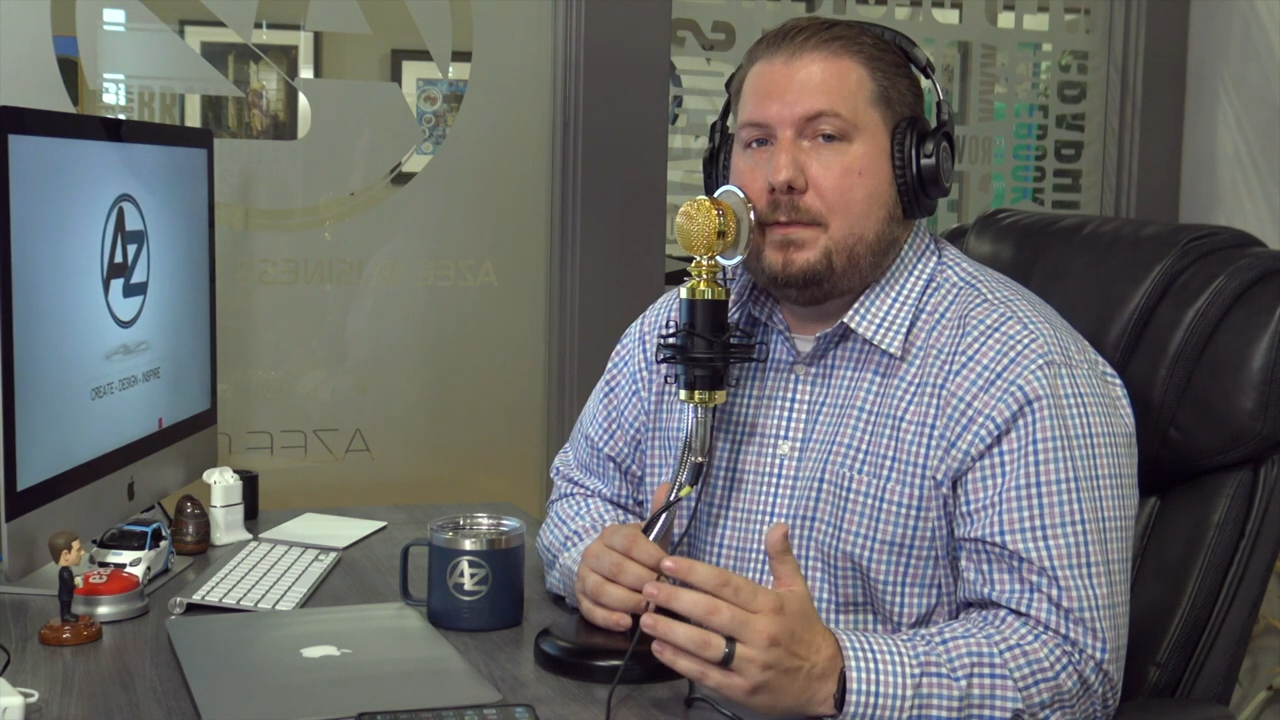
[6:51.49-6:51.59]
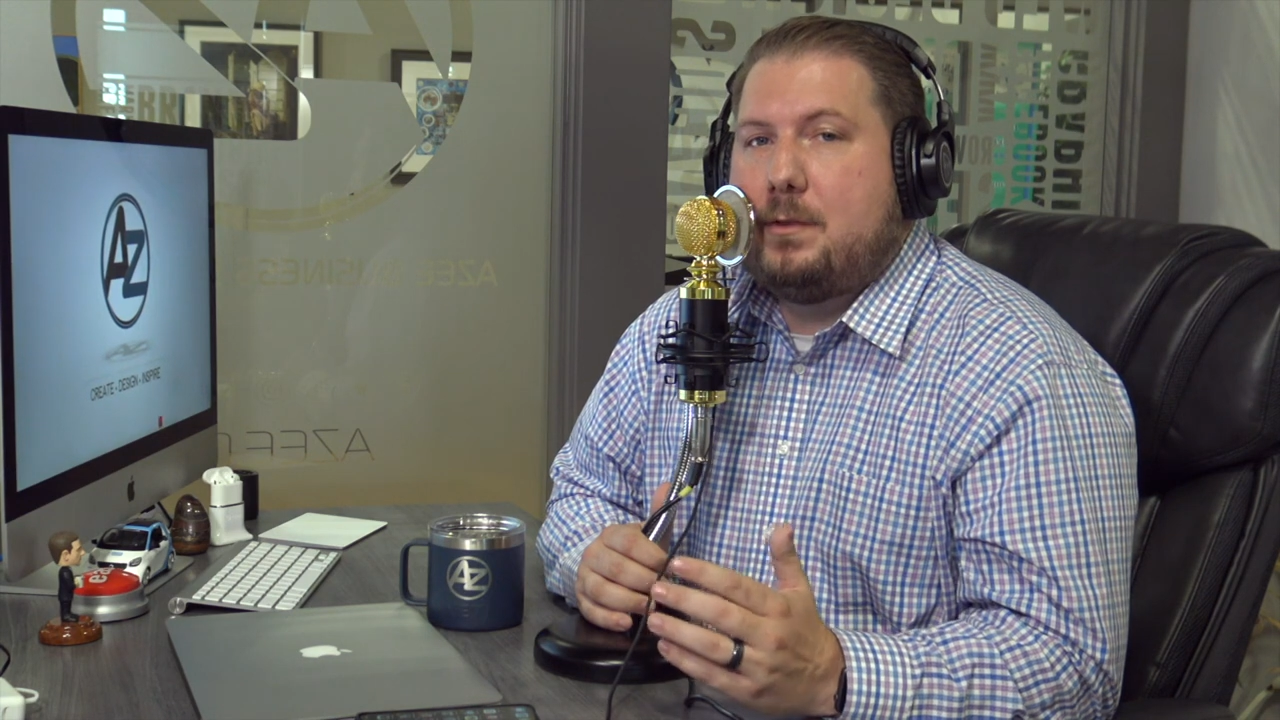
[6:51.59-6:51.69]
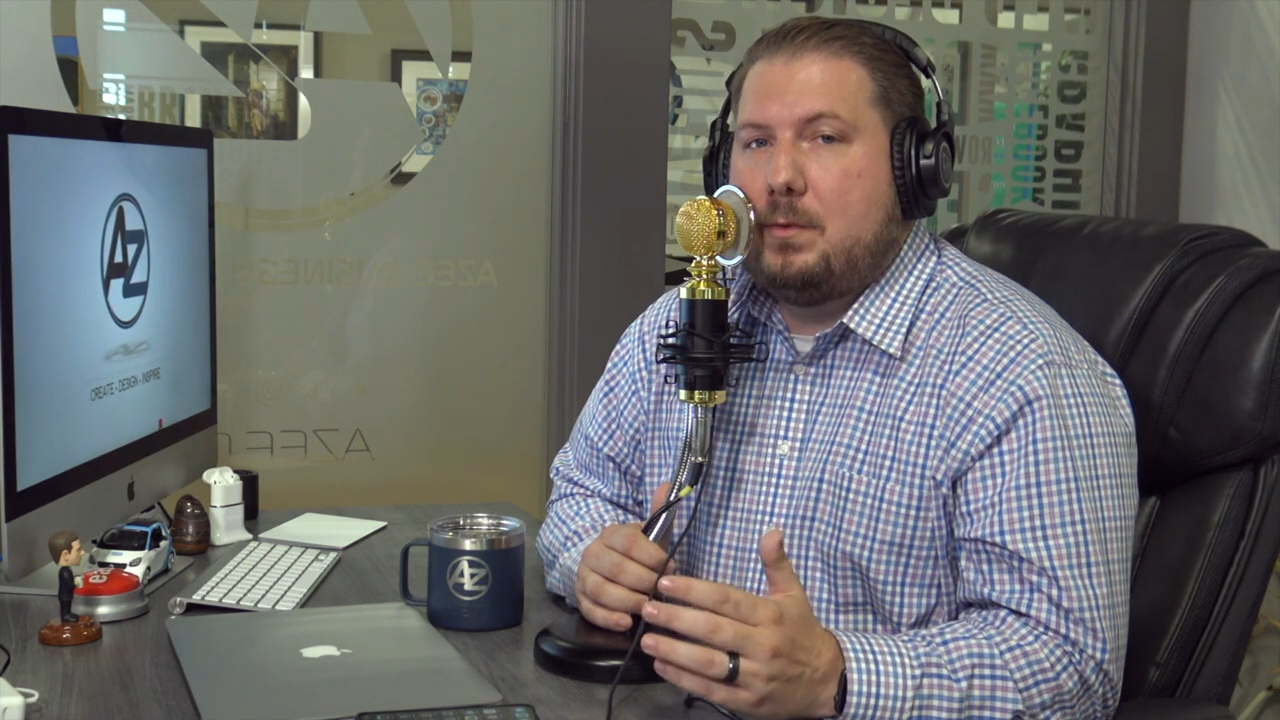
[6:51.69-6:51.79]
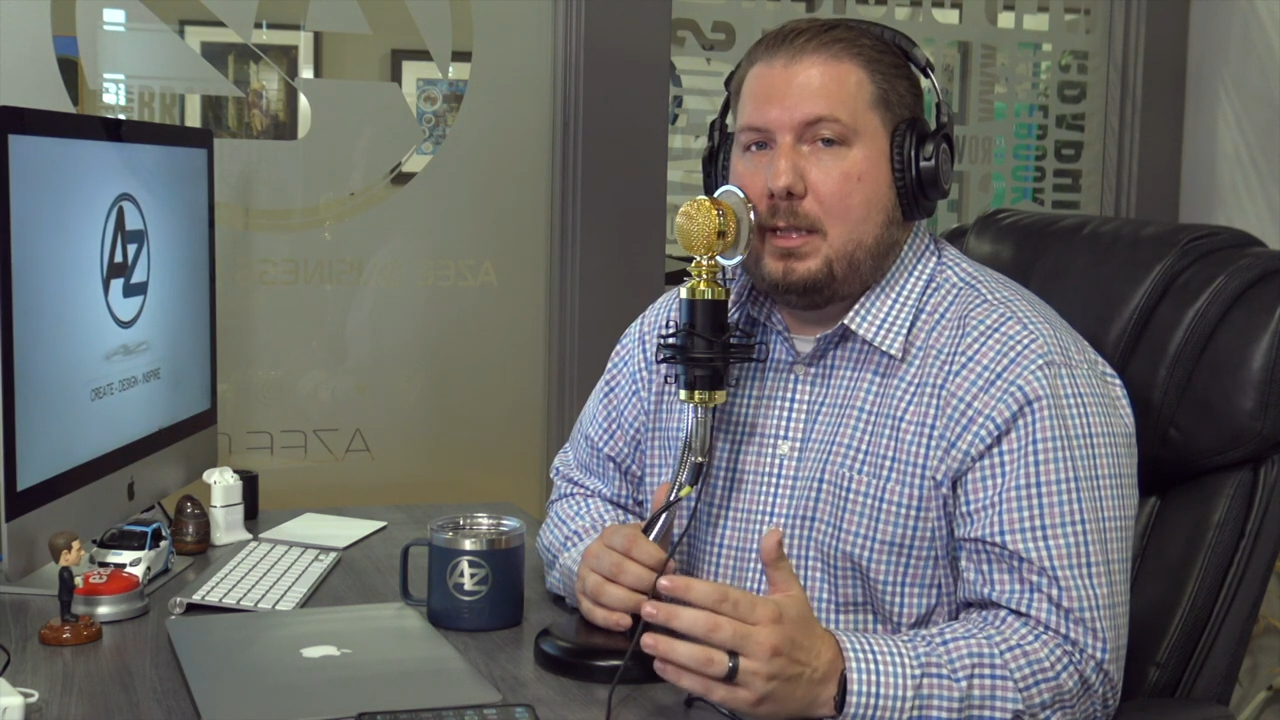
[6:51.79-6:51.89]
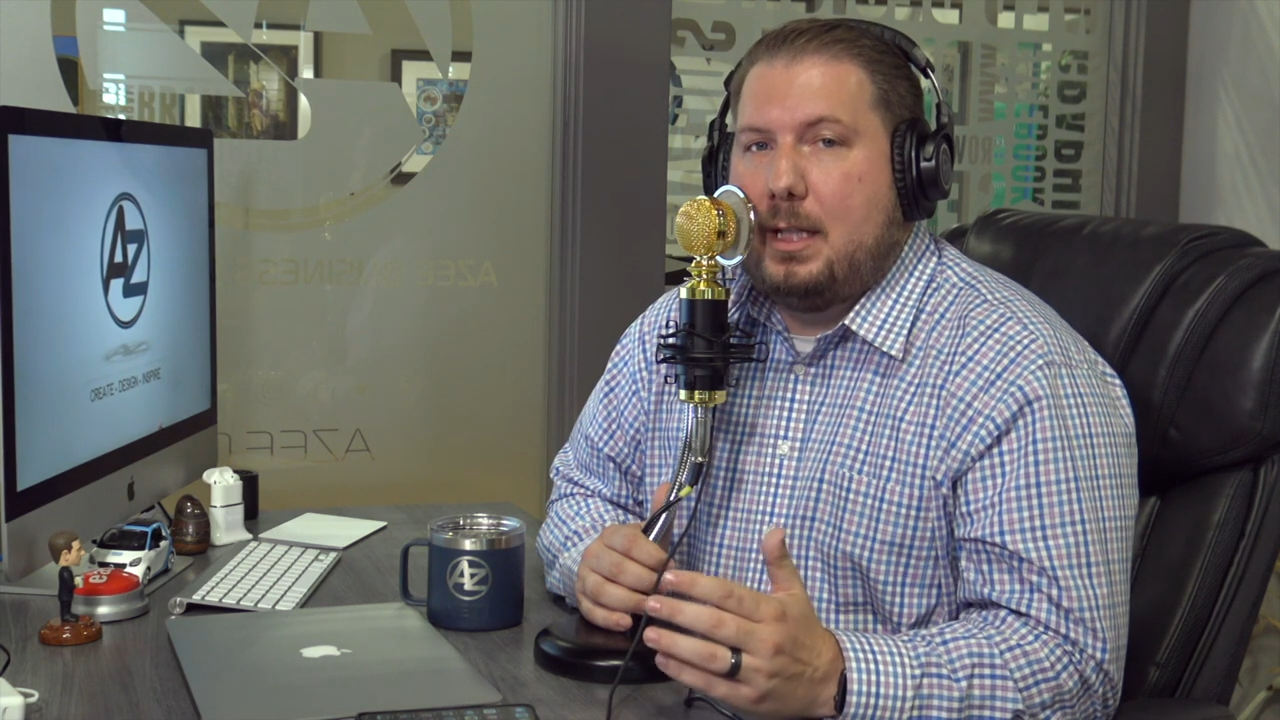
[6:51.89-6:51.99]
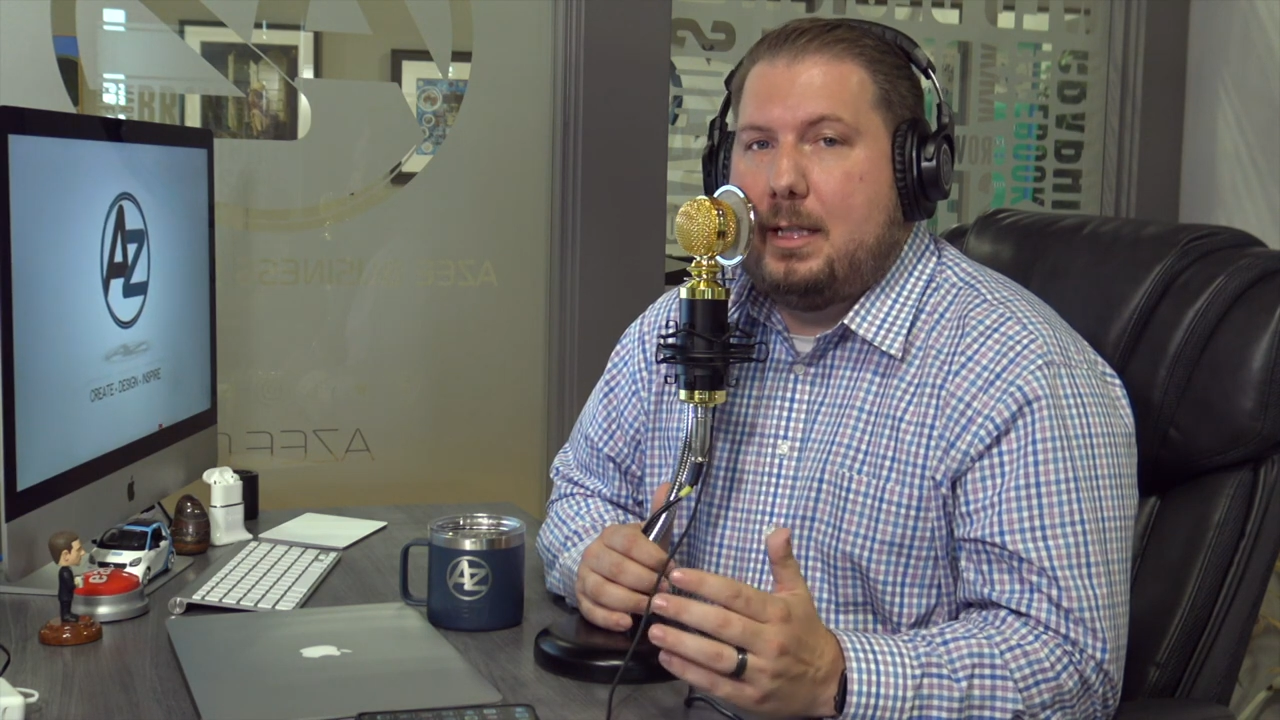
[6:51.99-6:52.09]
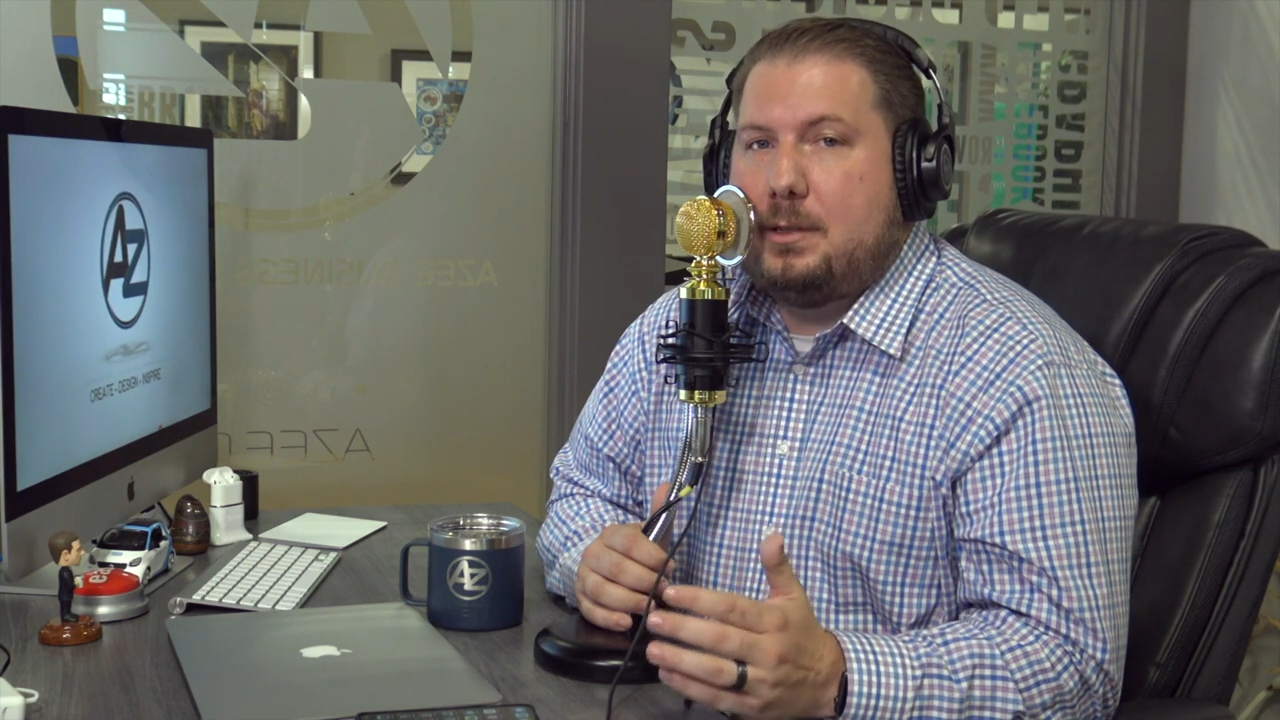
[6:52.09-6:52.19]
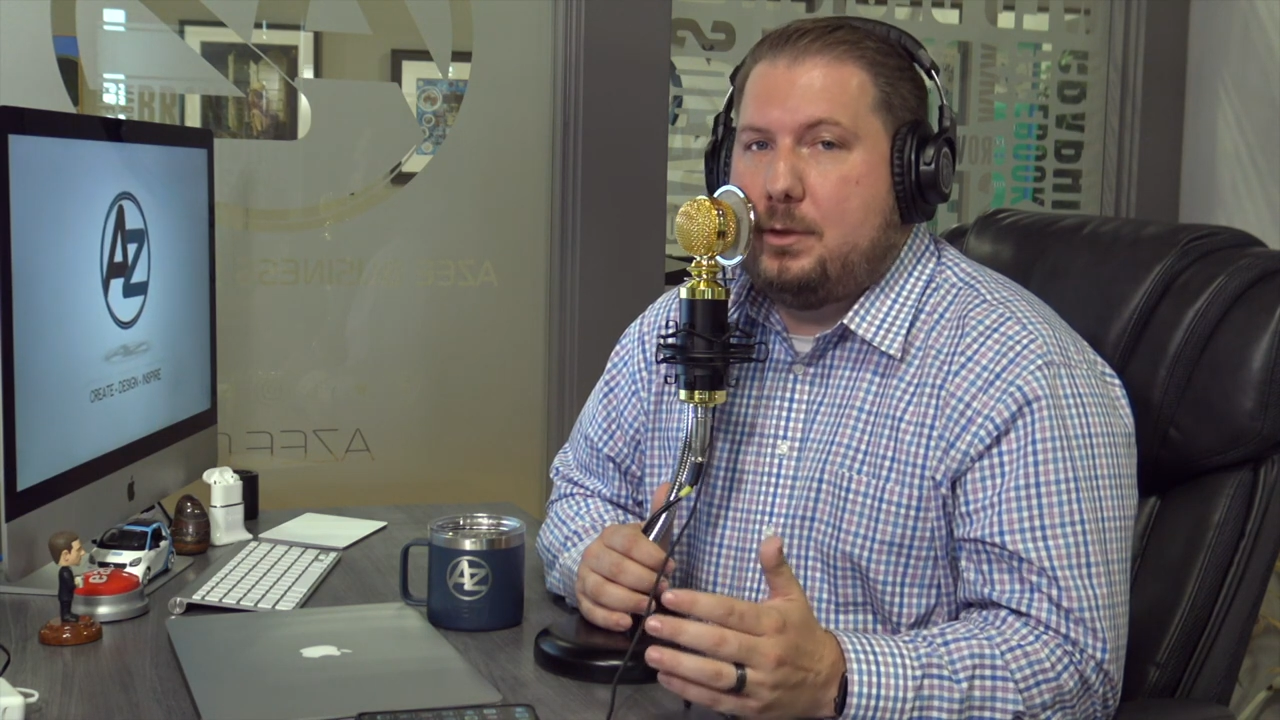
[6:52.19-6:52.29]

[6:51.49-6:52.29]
even realize